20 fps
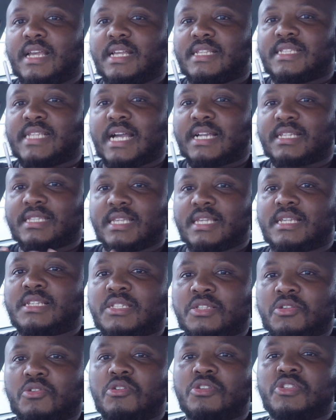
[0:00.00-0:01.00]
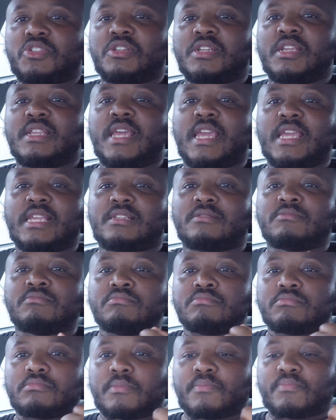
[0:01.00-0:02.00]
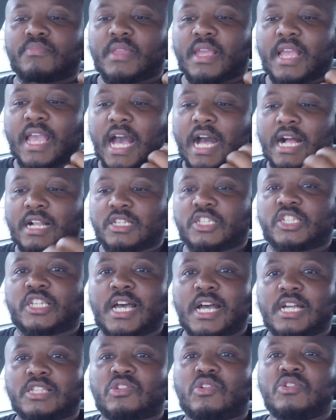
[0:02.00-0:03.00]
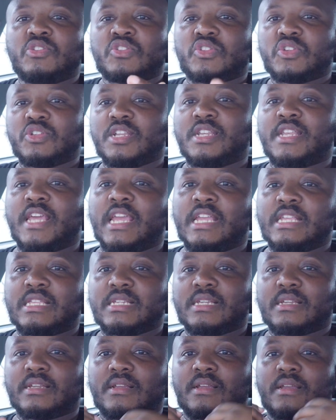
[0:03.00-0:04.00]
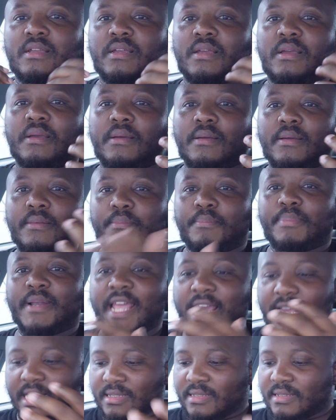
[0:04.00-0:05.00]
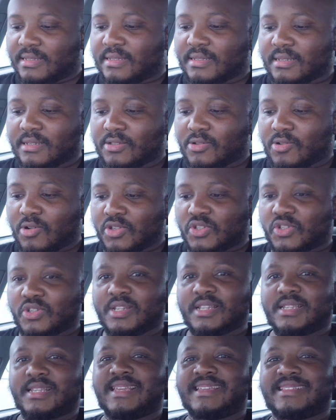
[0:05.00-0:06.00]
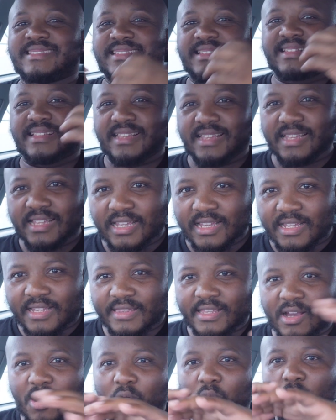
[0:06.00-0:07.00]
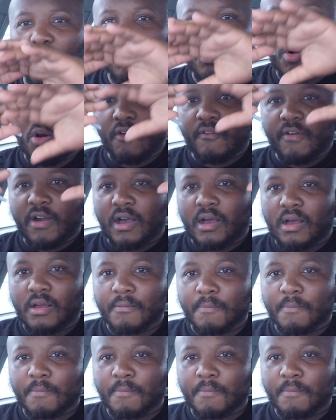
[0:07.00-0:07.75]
tactics, to consolidate culture, to consolidate plans, to consolidate to